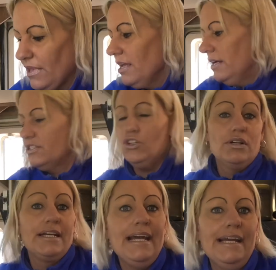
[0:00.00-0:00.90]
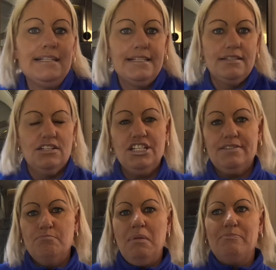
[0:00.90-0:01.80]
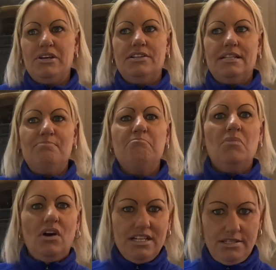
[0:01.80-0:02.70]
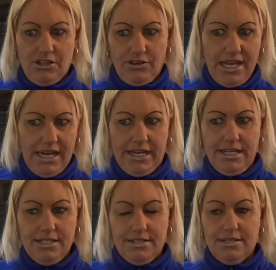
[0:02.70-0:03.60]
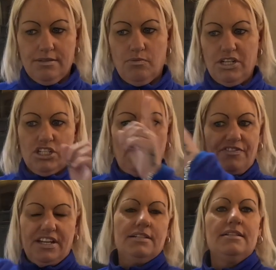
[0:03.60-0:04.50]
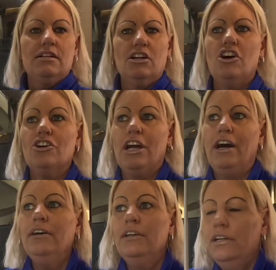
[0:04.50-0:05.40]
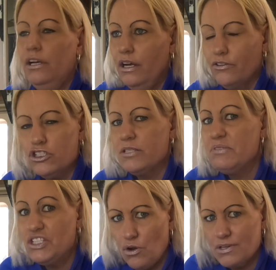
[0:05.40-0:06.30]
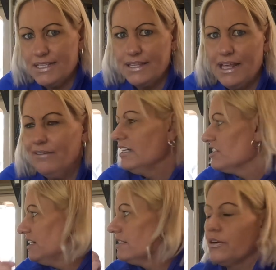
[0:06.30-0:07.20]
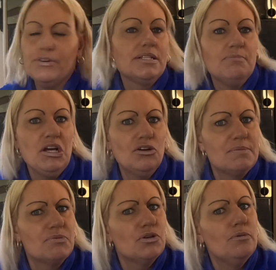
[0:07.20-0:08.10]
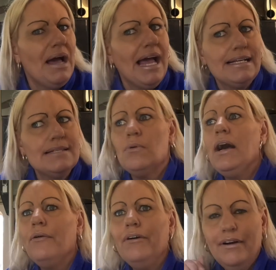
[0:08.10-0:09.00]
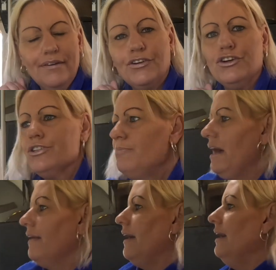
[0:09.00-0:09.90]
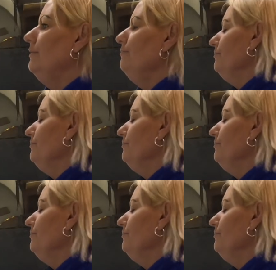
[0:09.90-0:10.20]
And talking of cases, I just remembered in my suitcase, which I think is in the locker, got some socks in there actually to go into my hospital bag as well. Forgot about that.